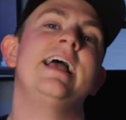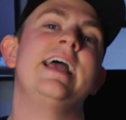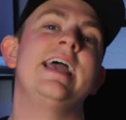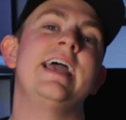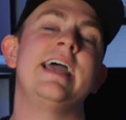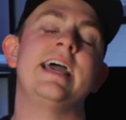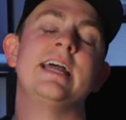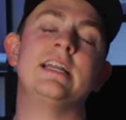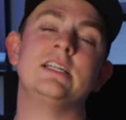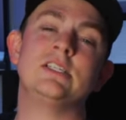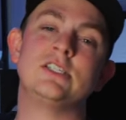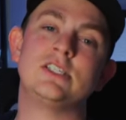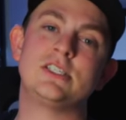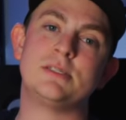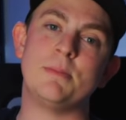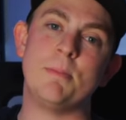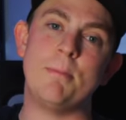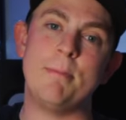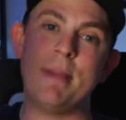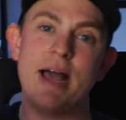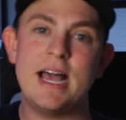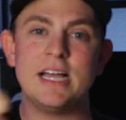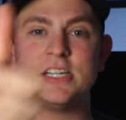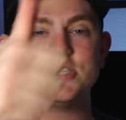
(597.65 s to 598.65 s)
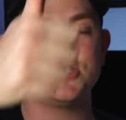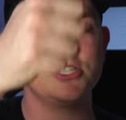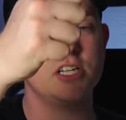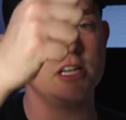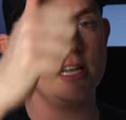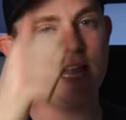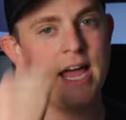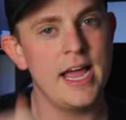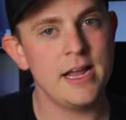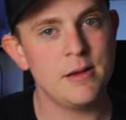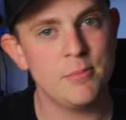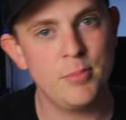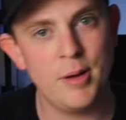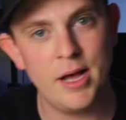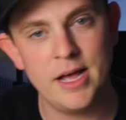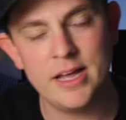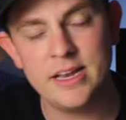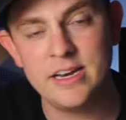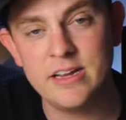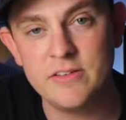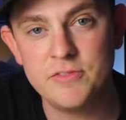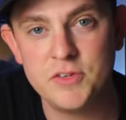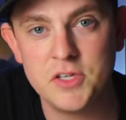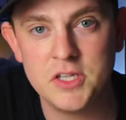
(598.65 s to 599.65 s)
and smash the like
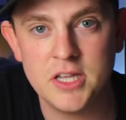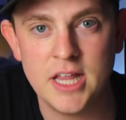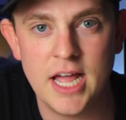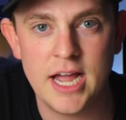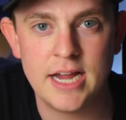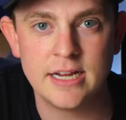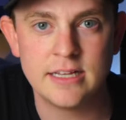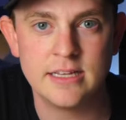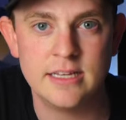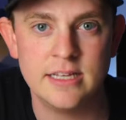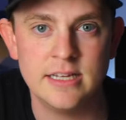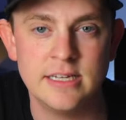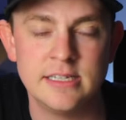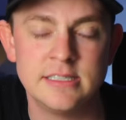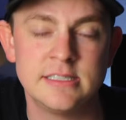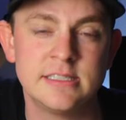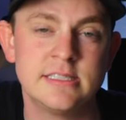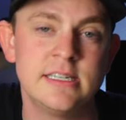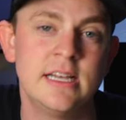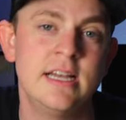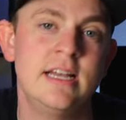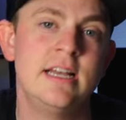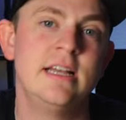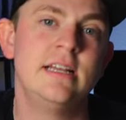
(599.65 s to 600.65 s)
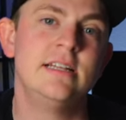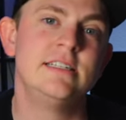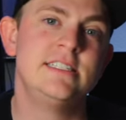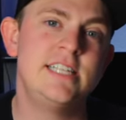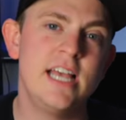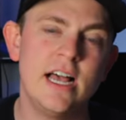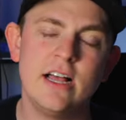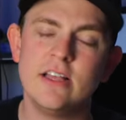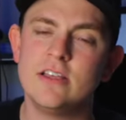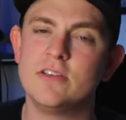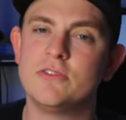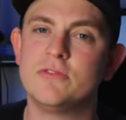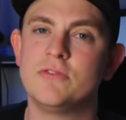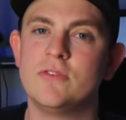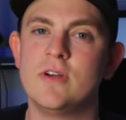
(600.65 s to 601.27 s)
button if you like this. Tell your